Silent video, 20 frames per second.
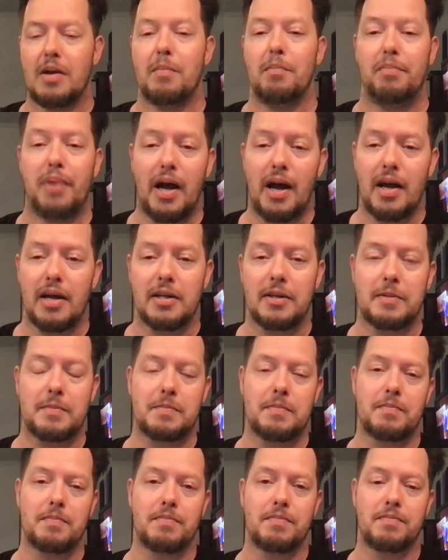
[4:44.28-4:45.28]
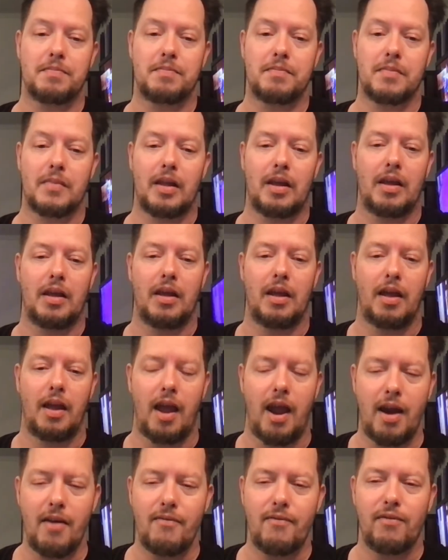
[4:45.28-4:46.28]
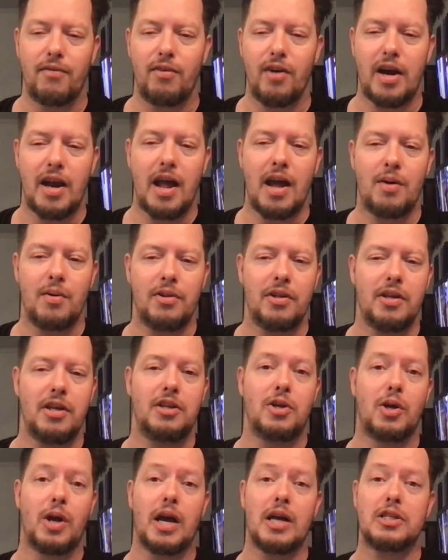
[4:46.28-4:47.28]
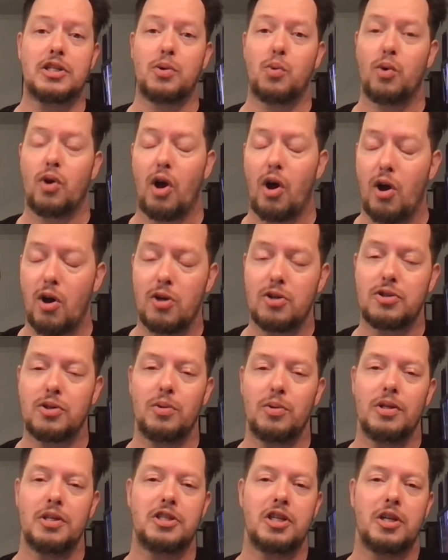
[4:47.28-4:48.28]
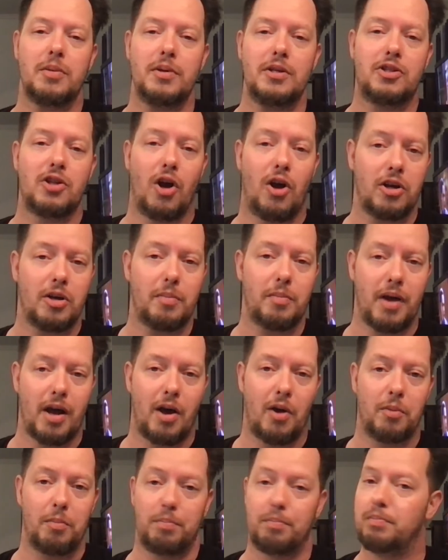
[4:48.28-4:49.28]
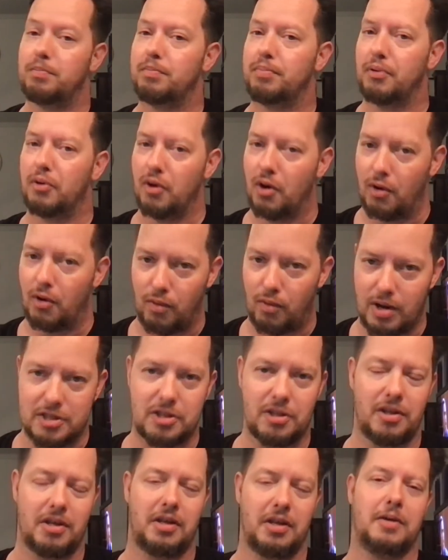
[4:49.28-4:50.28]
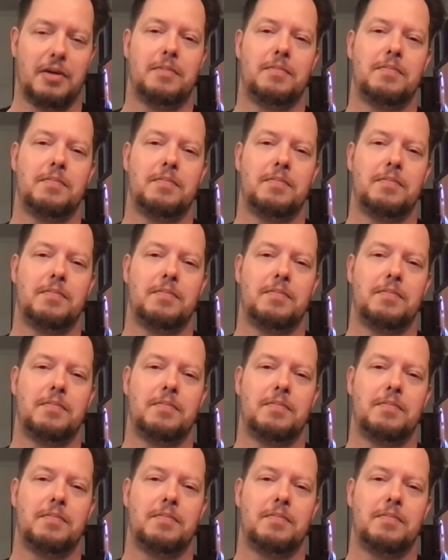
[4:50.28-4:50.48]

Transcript: But every now and then, you guys would also listen to me talk about pro wrestling.